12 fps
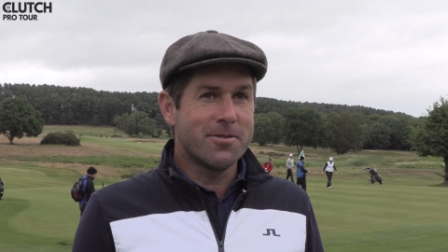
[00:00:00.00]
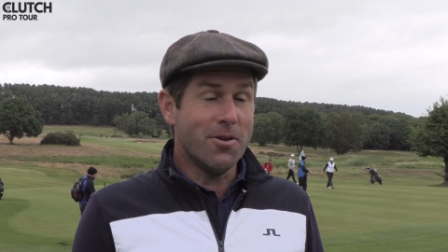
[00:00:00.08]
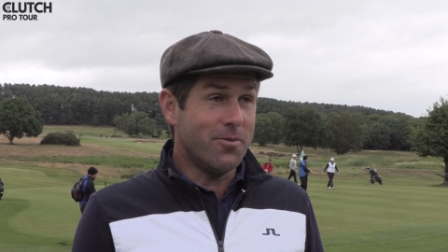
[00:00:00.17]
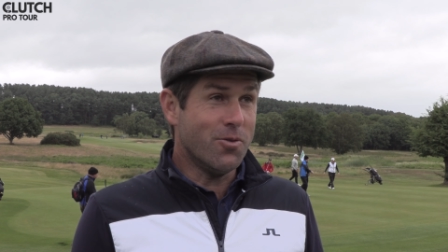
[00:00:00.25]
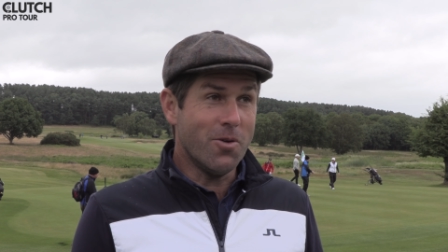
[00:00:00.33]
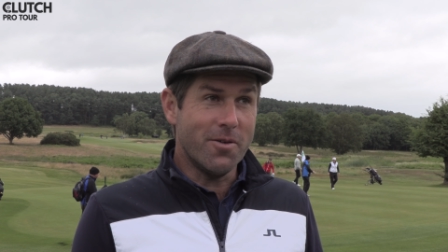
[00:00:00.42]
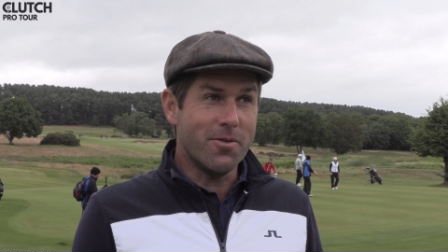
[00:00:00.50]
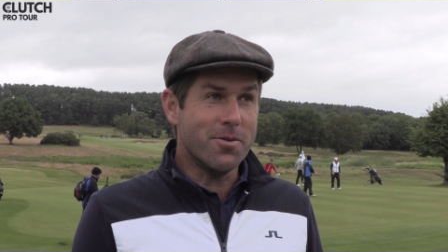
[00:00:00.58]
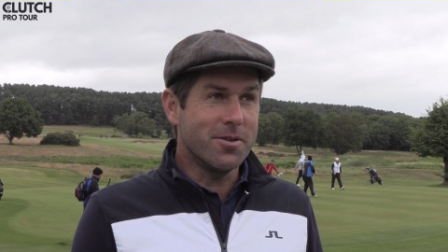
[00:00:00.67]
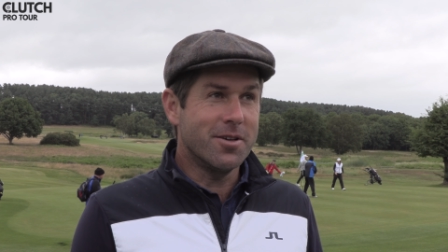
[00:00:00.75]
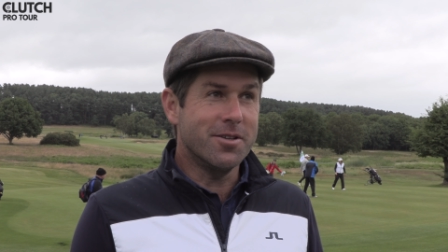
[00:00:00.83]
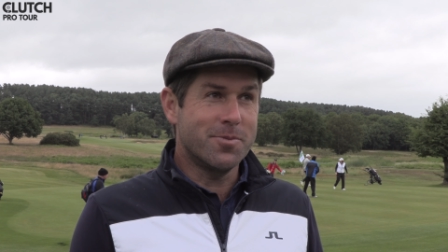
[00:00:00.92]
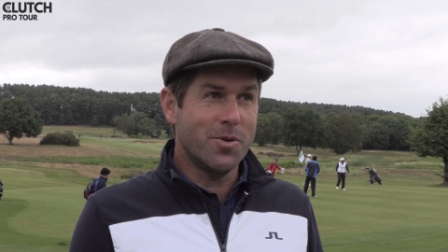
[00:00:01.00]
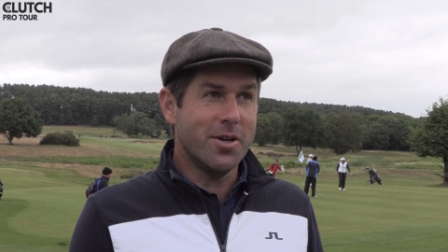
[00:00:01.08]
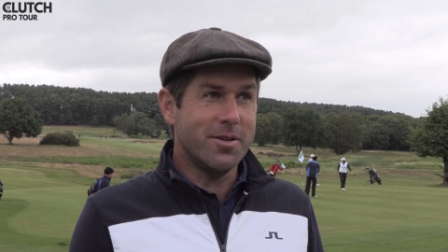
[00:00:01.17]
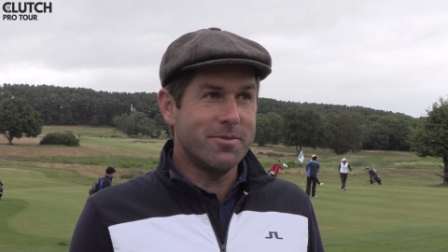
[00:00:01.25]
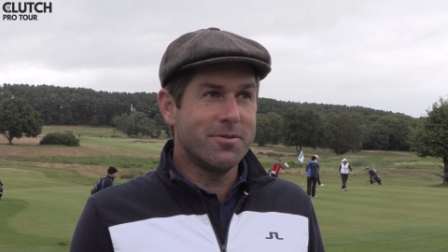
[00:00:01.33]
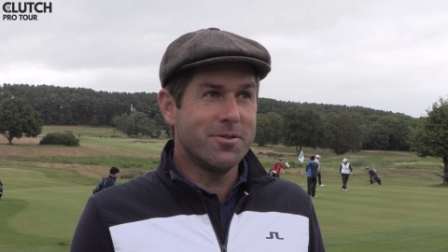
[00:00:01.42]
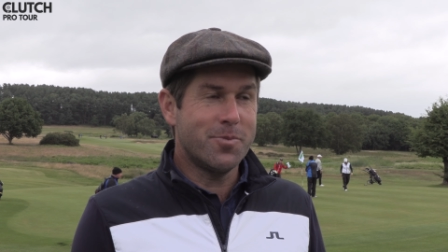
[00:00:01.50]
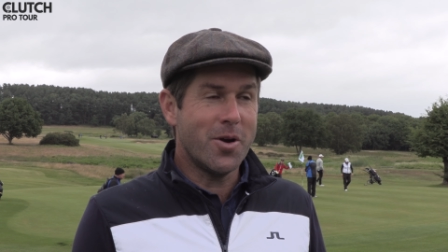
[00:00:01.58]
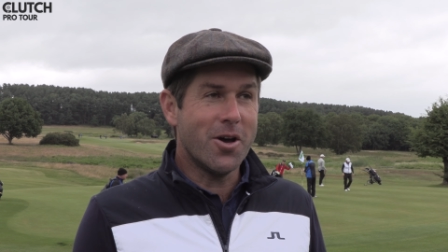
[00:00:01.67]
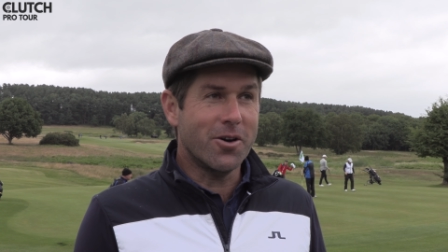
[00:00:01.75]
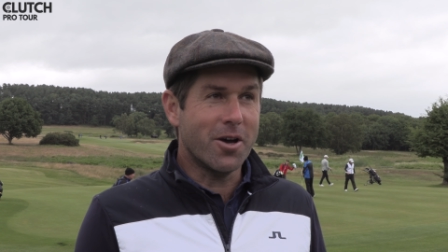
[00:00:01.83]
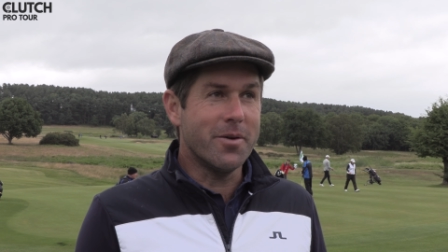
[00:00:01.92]
it's not for everyone. It's pretty it's
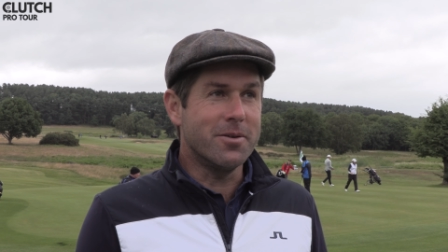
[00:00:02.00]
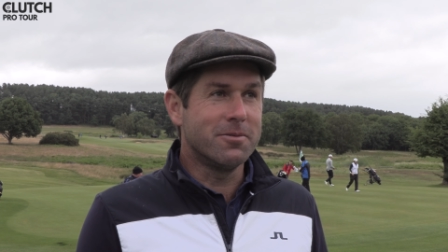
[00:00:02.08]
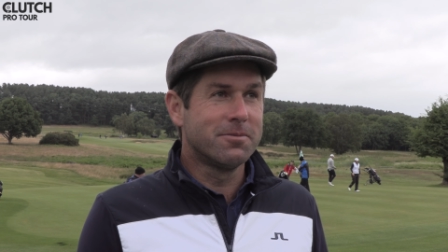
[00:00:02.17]
pretty hard going.